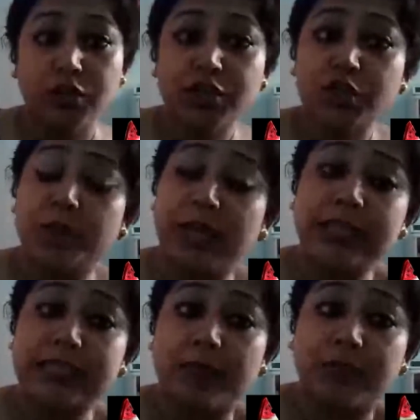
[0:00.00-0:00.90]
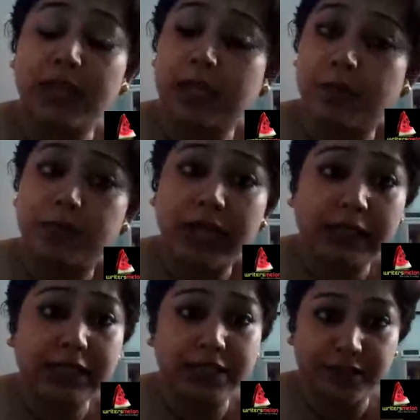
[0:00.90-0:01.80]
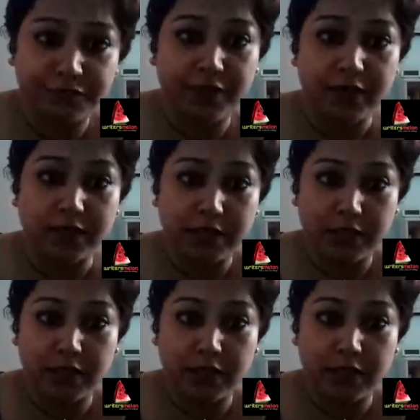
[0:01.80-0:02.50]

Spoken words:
used to mean something completely different